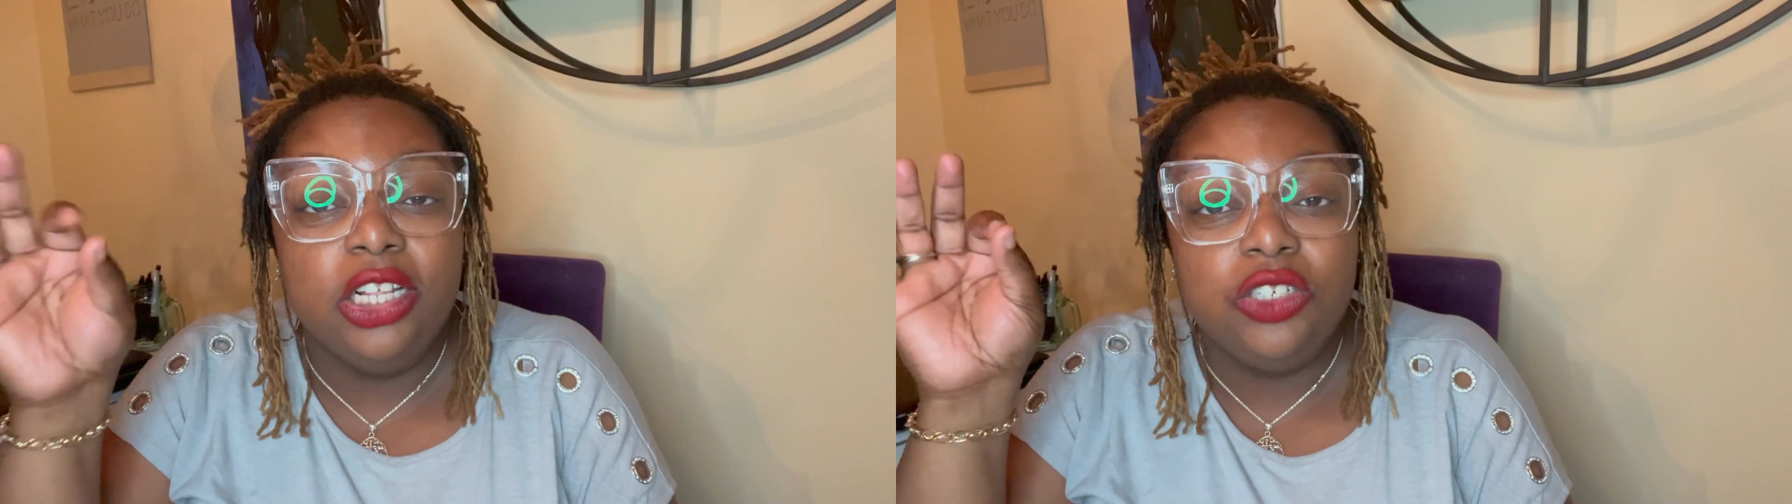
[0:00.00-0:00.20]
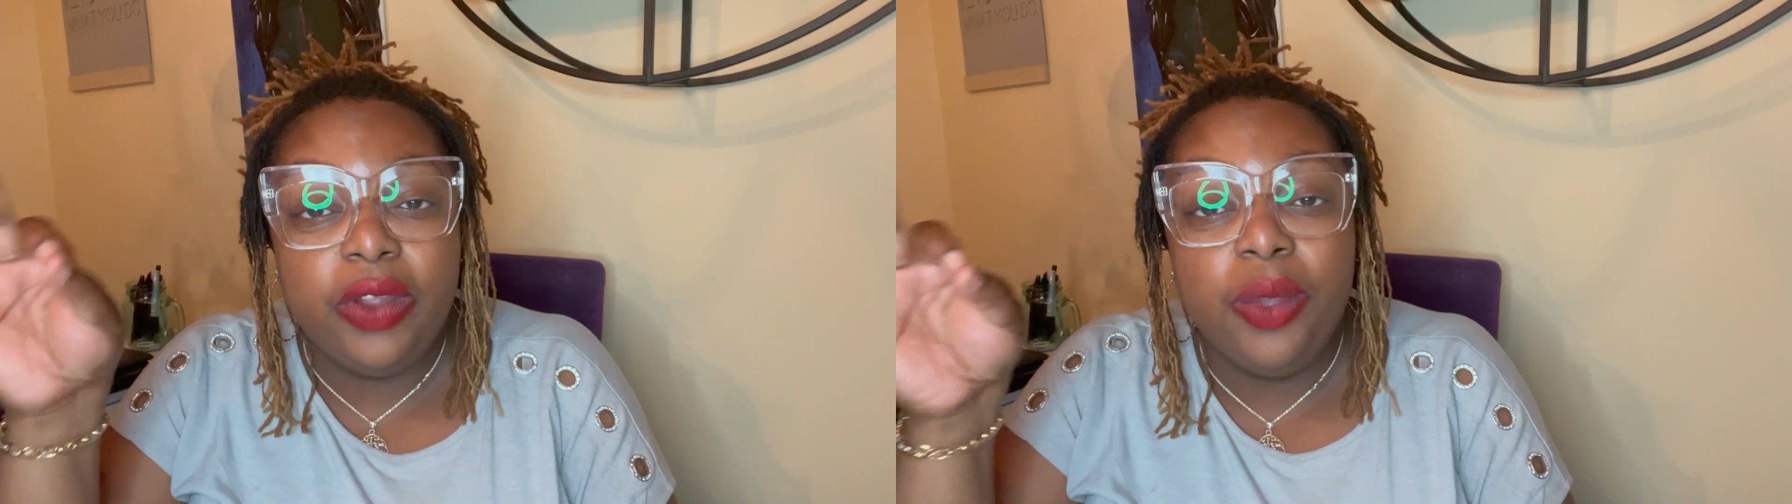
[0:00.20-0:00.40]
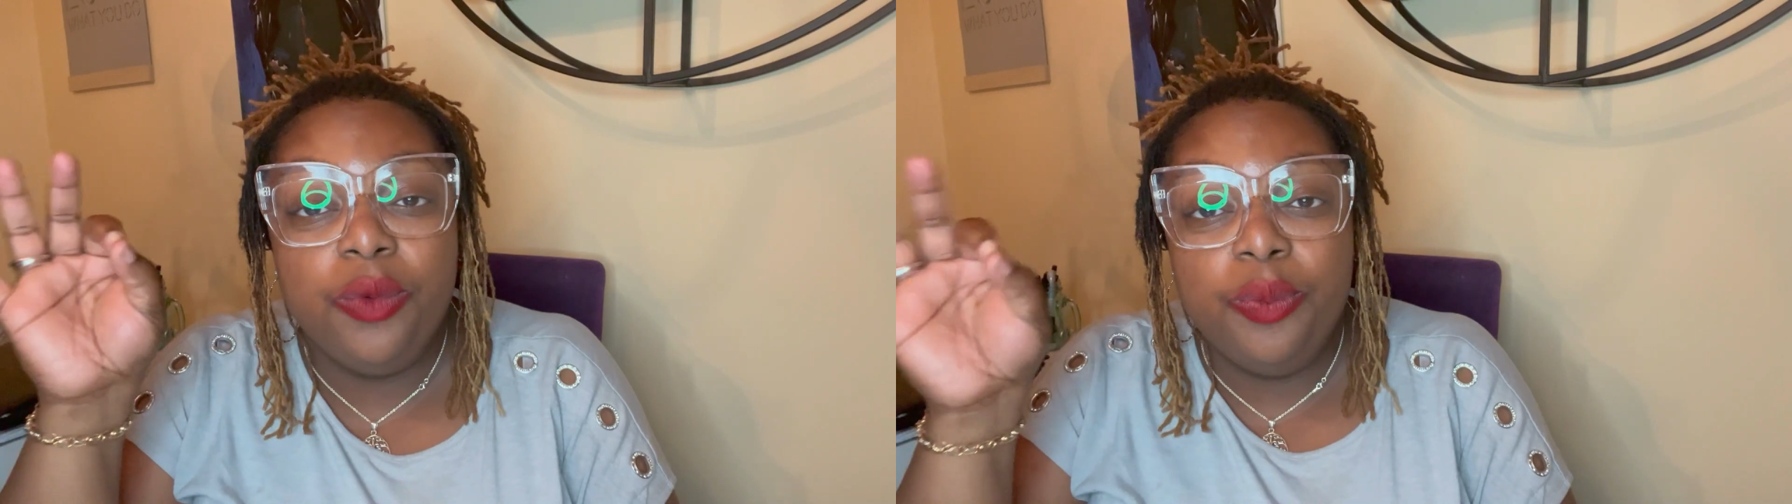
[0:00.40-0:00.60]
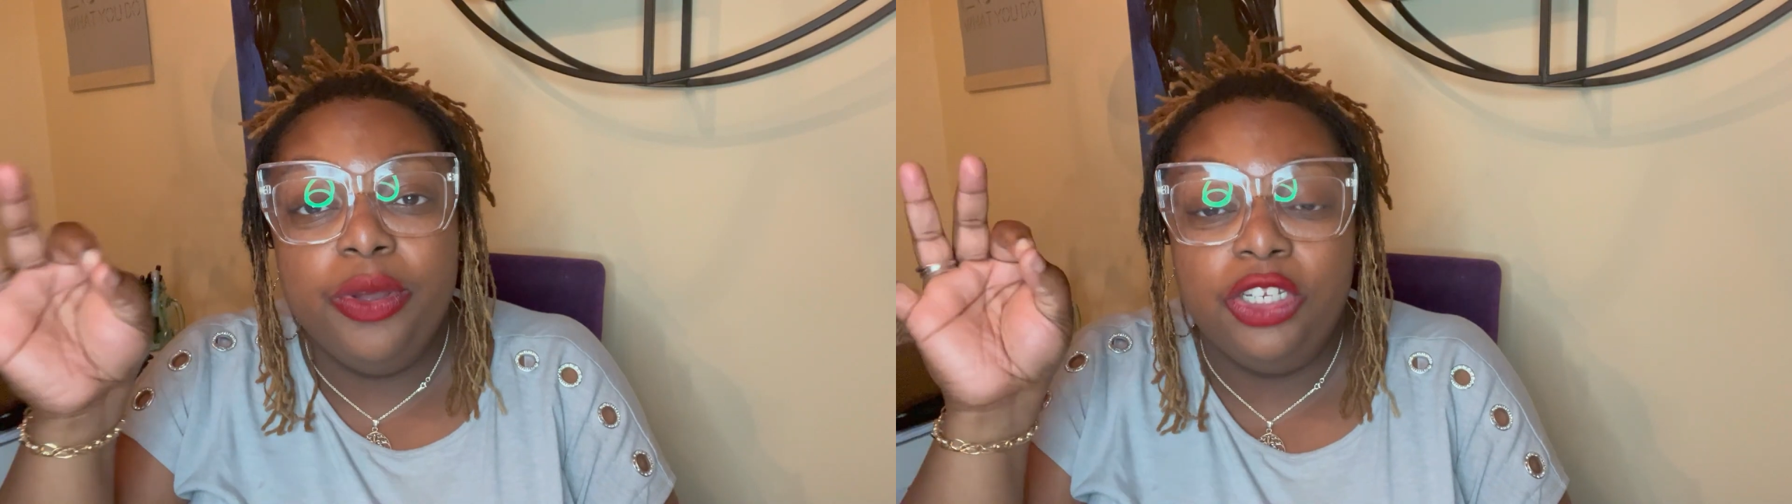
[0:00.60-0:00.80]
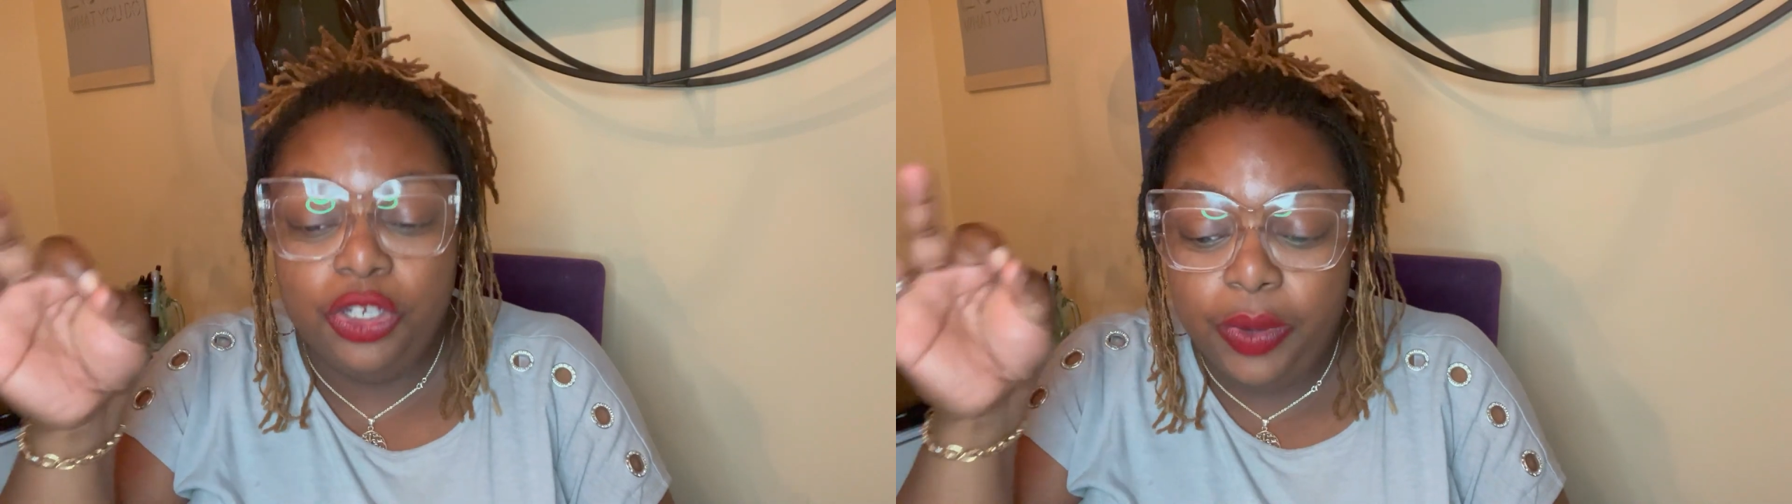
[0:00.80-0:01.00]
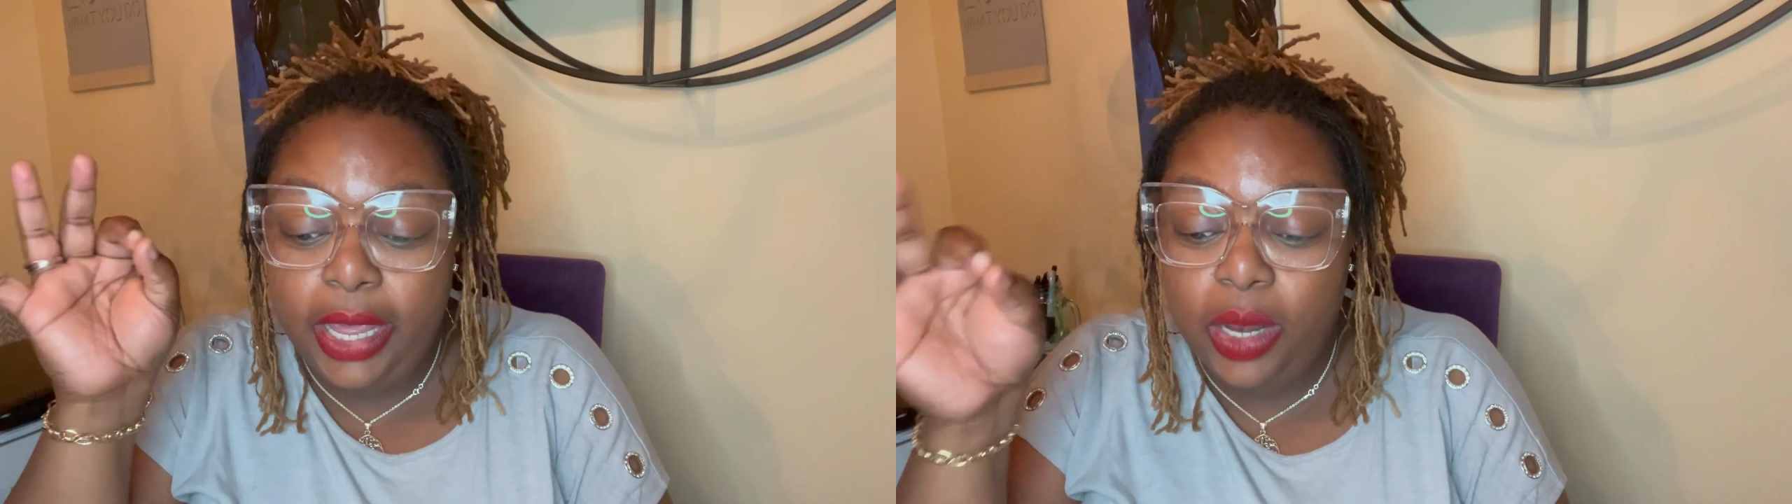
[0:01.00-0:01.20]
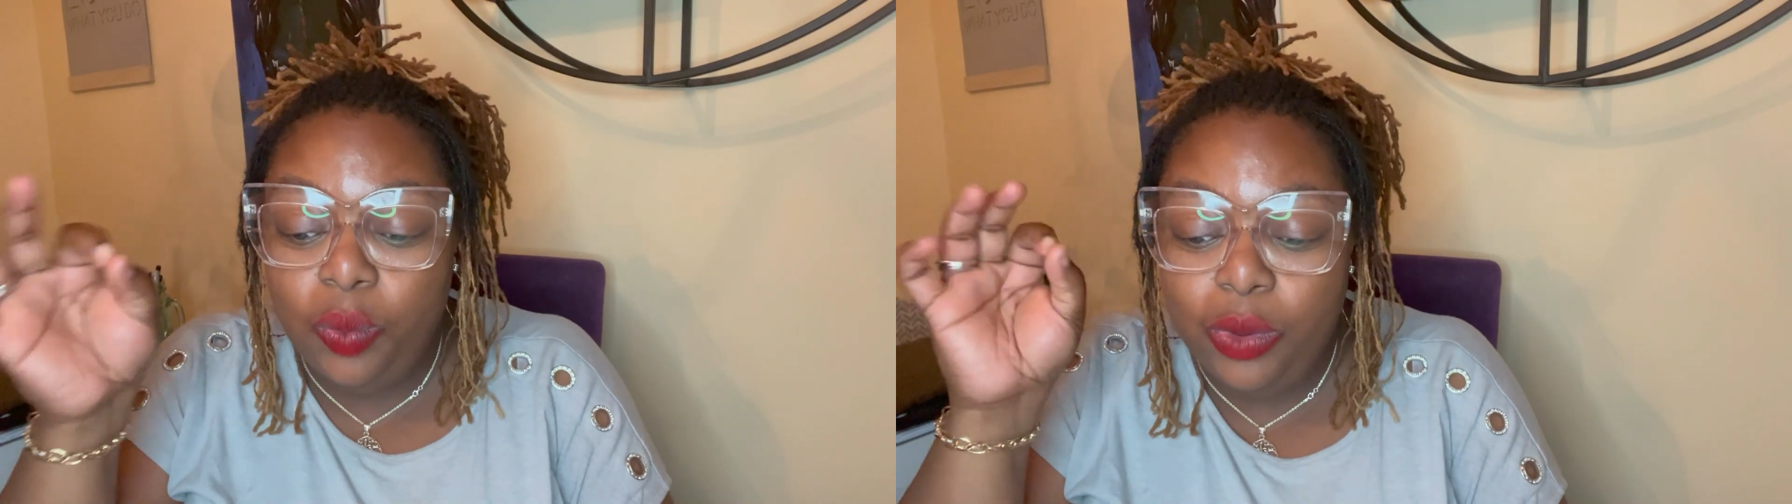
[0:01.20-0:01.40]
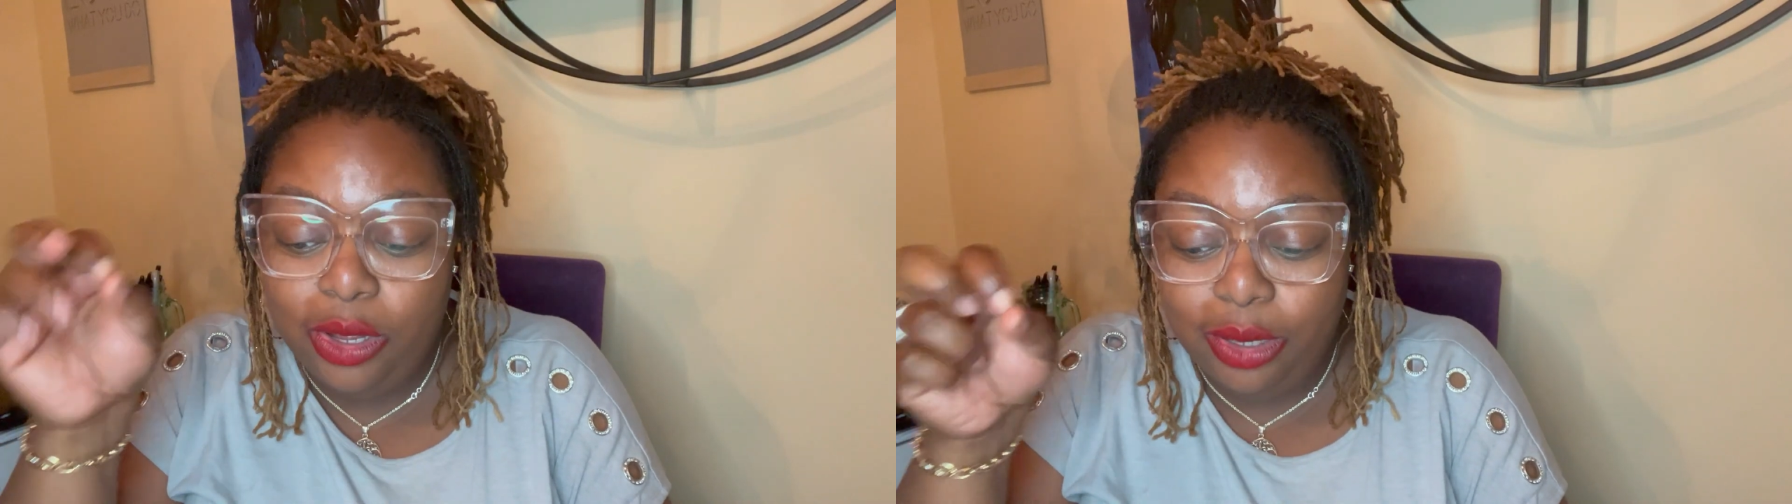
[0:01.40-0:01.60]
train will put you in
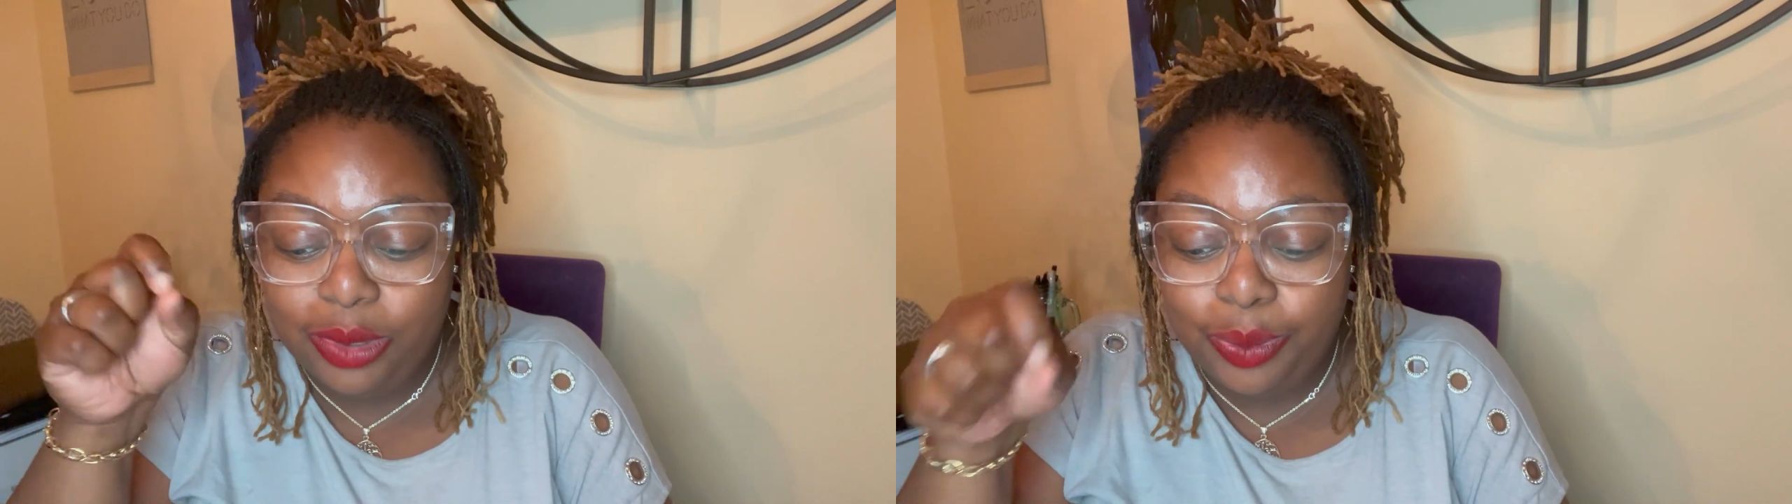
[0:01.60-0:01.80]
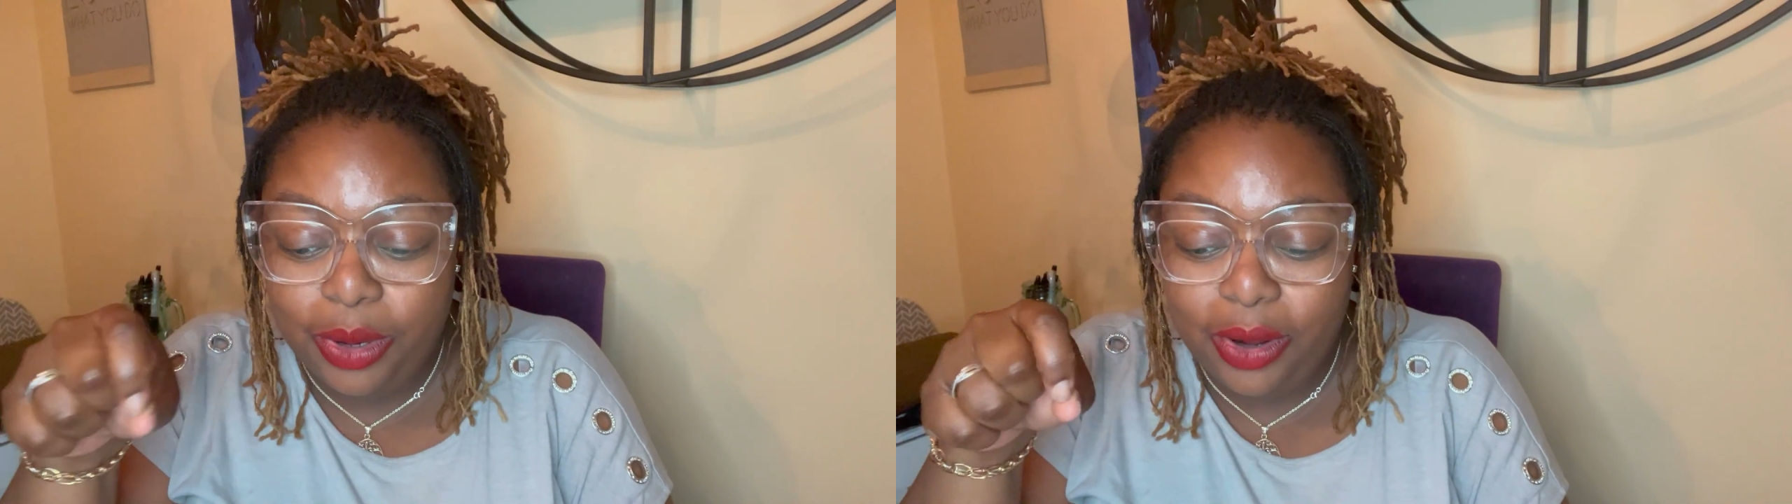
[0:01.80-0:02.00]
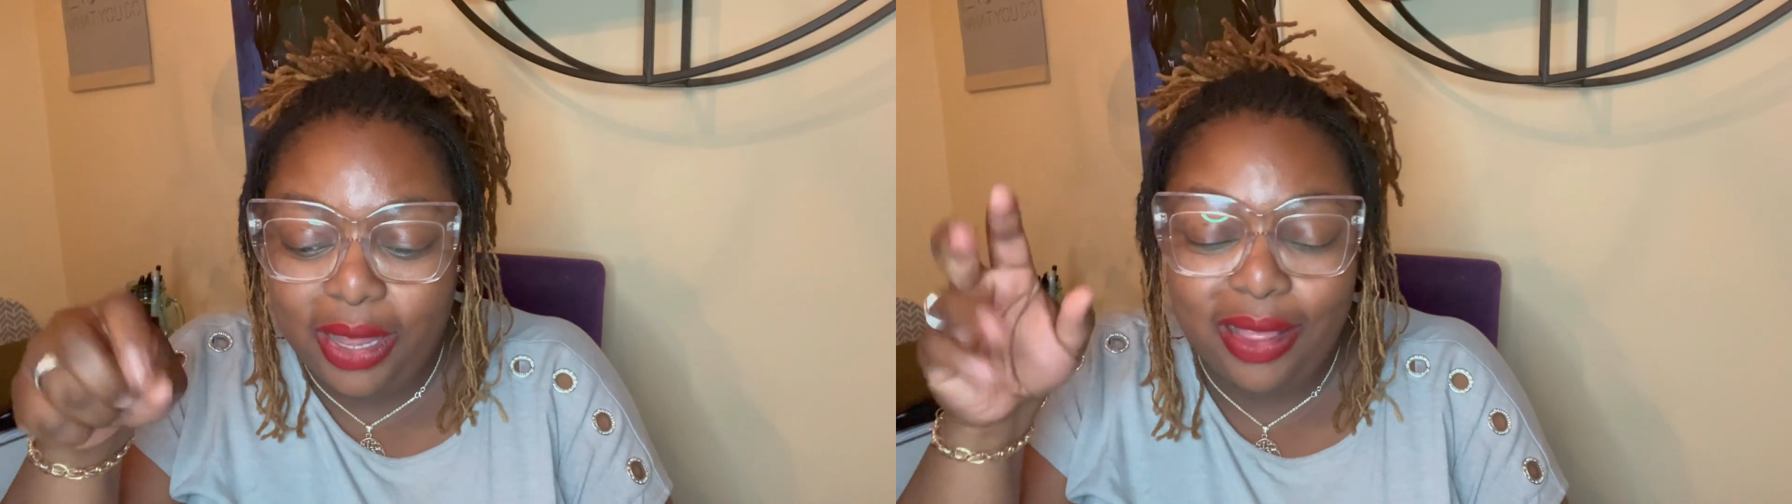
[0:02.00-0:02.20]
Williamsburg.